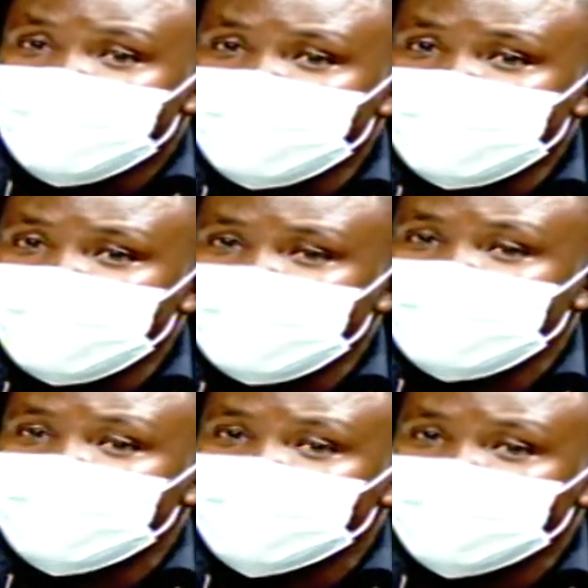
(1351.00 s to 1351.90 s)
we
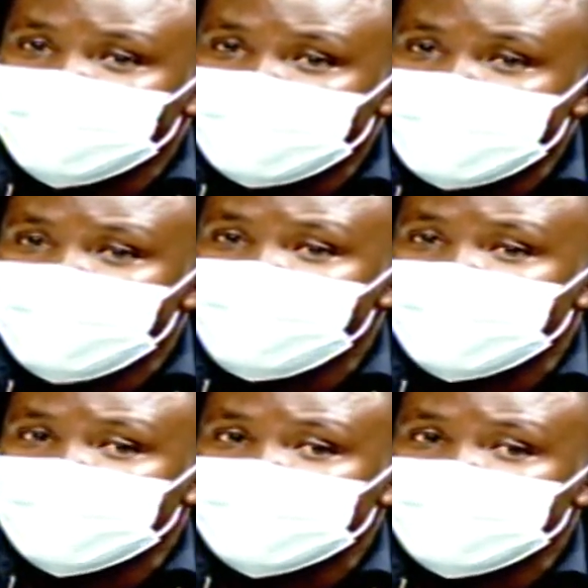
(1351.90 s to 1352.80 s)
need to
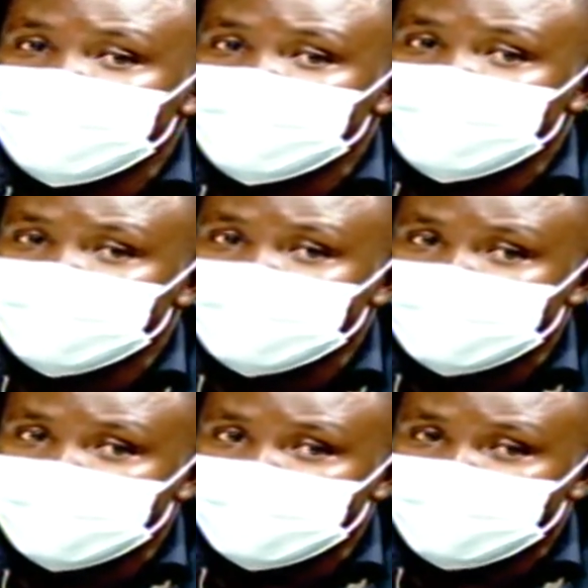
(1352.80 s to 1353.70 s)
deliberately
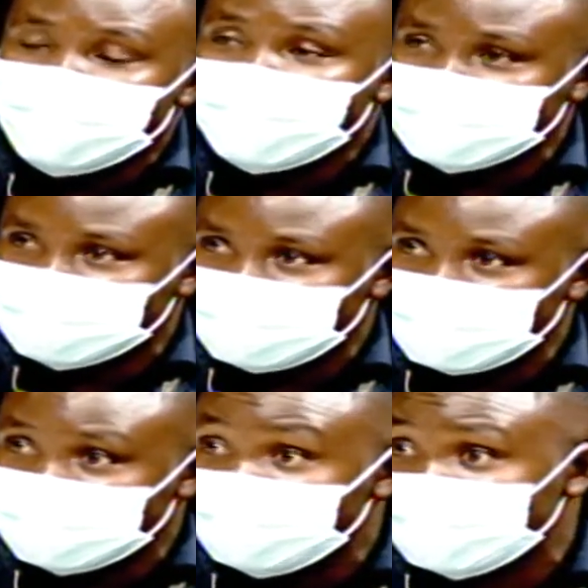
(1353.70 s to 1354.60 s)
uh, focus on
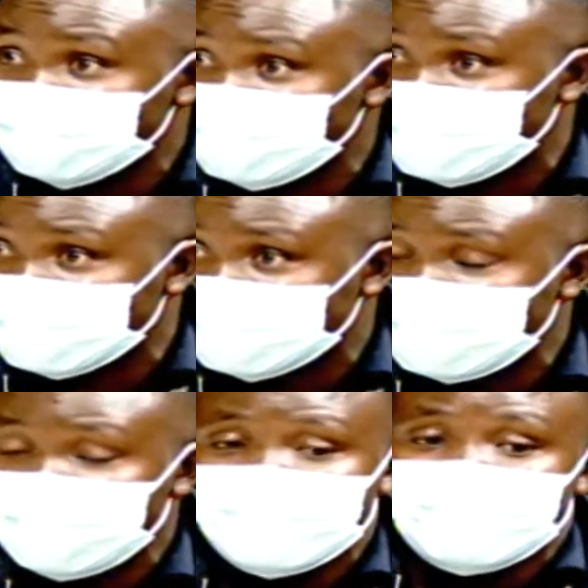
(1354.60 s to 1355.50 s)
this because you can
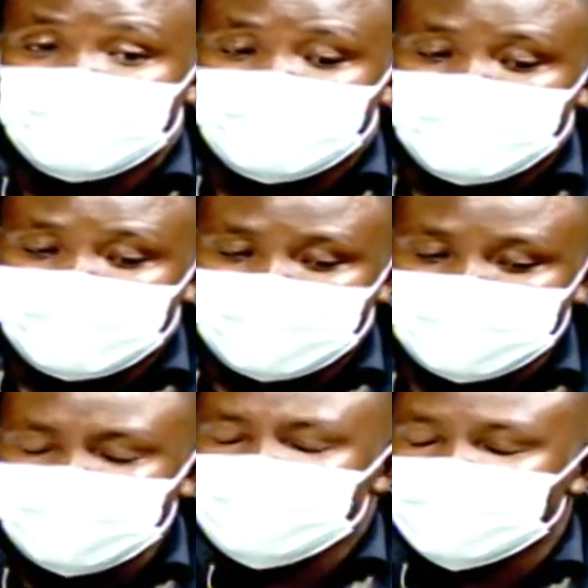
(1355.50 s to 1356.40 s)
see
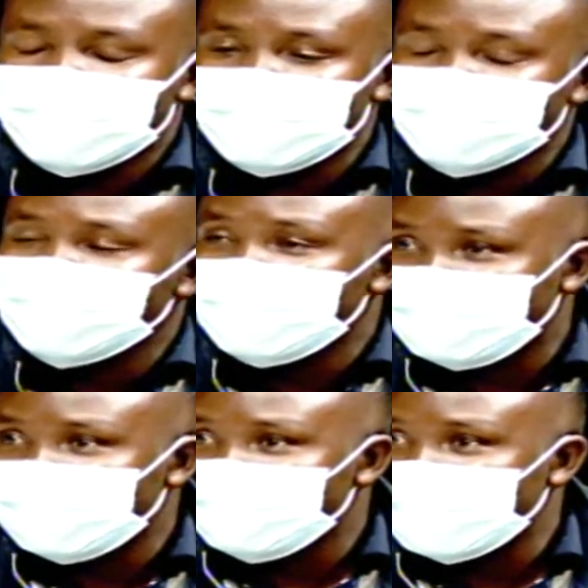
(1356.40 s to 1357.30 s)
this is a country
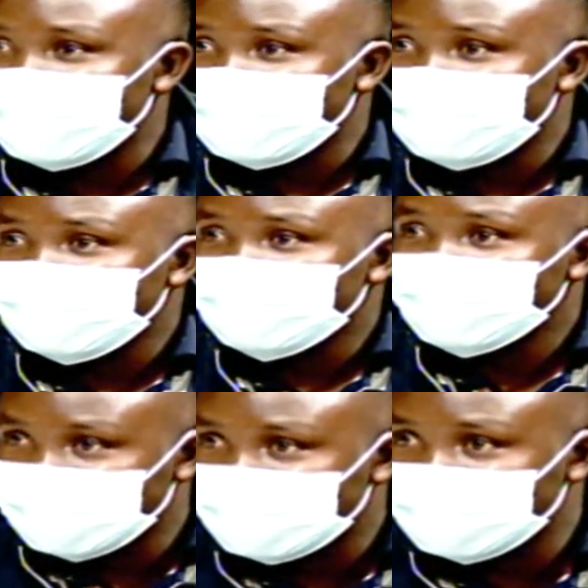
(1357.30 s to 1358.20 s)
governed by
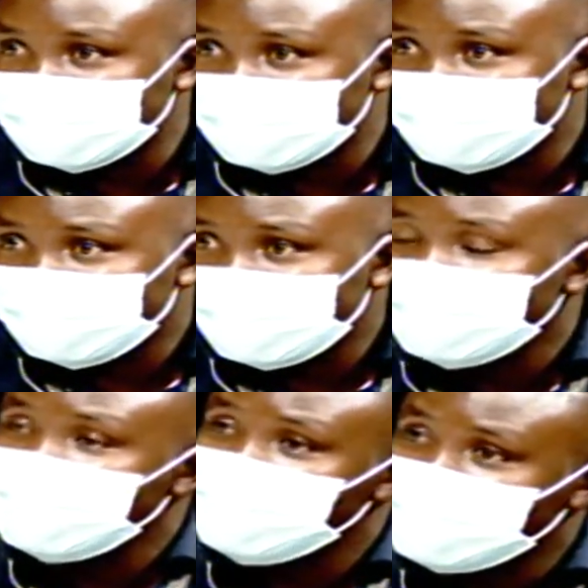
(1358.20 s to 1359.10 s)
politicians.
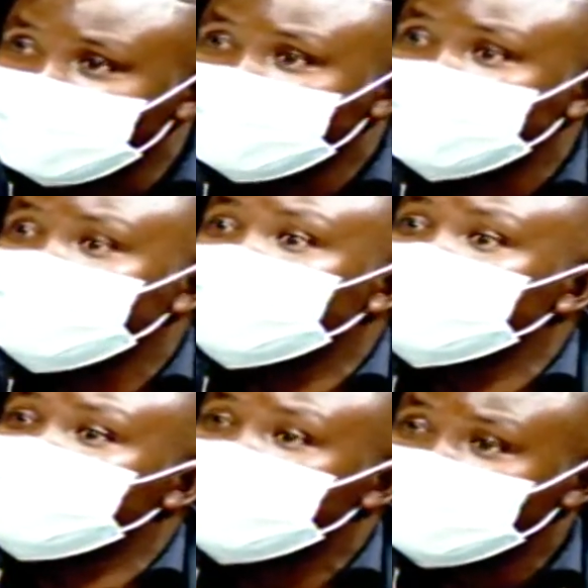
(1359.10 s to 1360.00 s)
They already
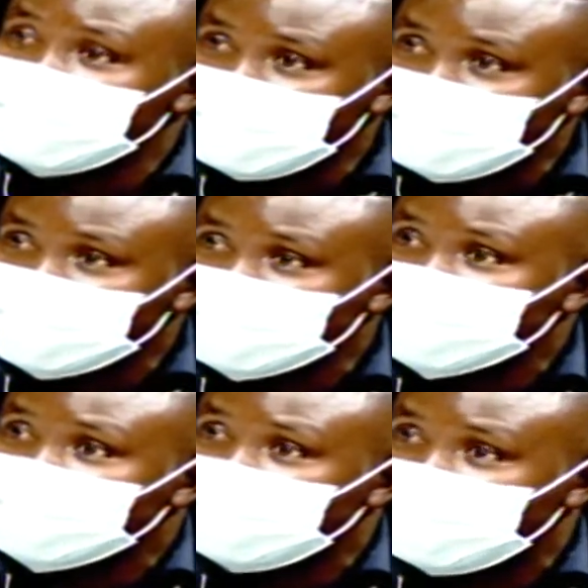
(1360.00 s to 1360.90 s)
shifted from the
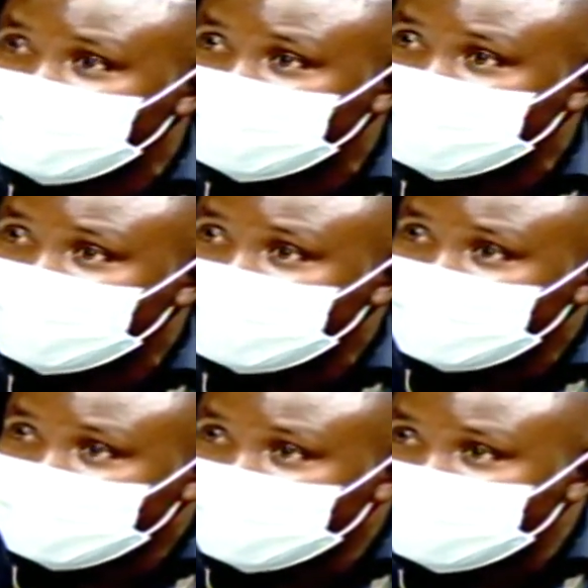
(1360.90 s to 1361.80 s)
issues of,
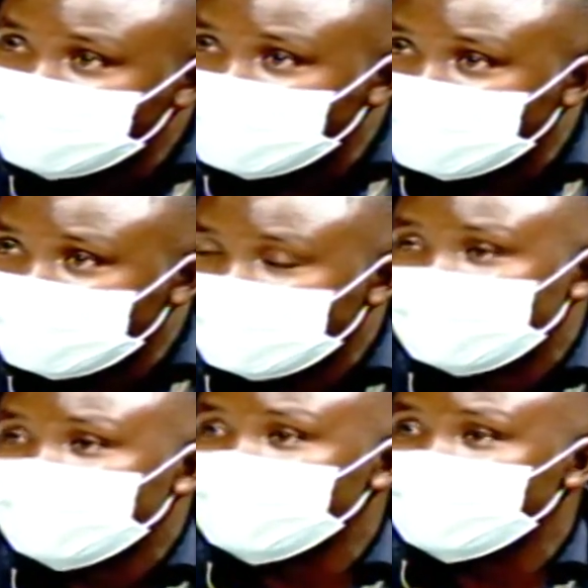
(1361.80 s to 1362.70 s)
of
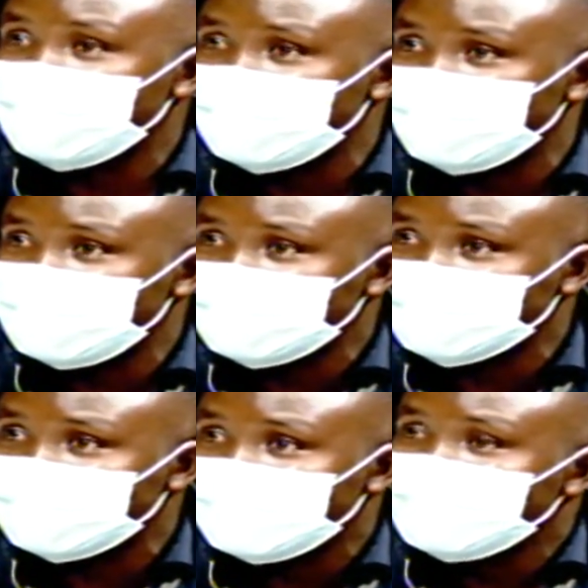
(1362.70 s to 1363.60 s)
the
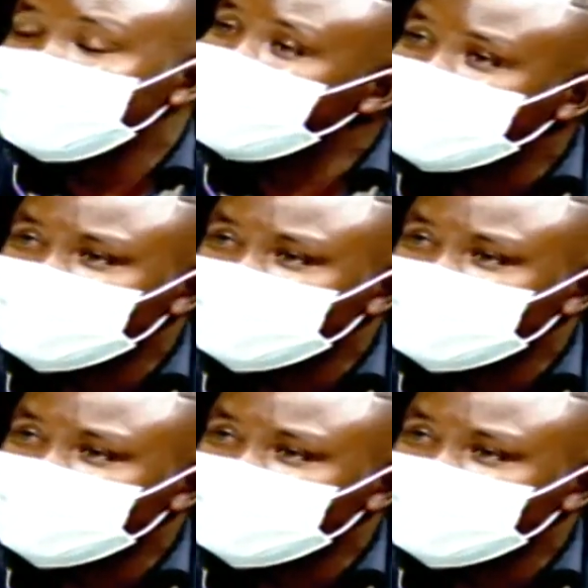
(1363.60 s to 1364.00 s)
coronavirus. They are